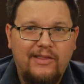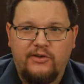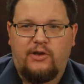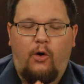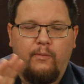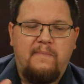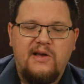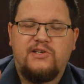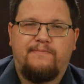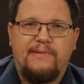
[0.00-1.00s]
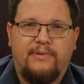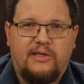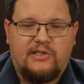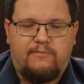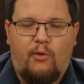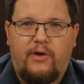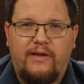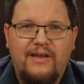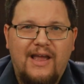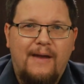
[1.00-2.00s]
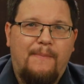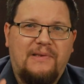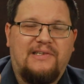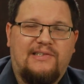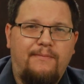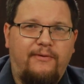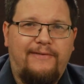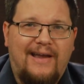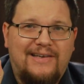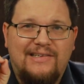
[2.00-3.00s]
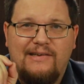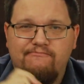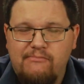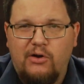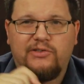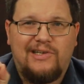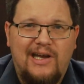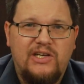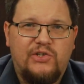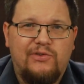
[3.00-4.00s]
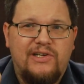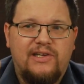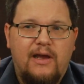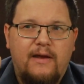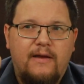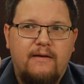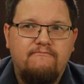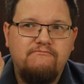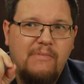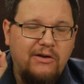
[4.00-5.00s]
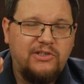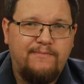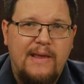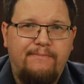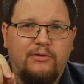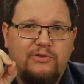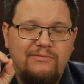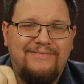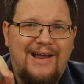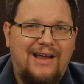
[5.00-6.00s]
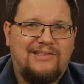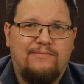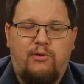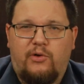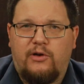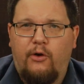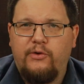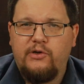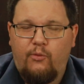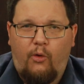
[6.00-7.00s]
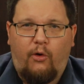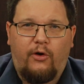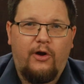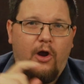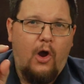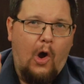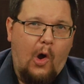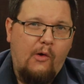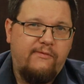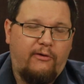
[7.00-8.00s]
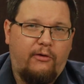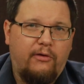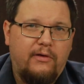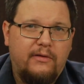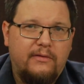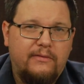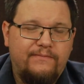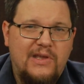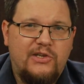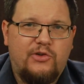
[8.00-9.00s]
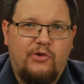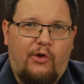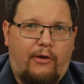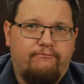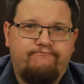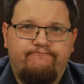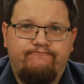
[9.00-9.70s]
There's a whole bunch of people that support it. But the simple fact is, in most countries, most people do not support going to war over Eastern Europe.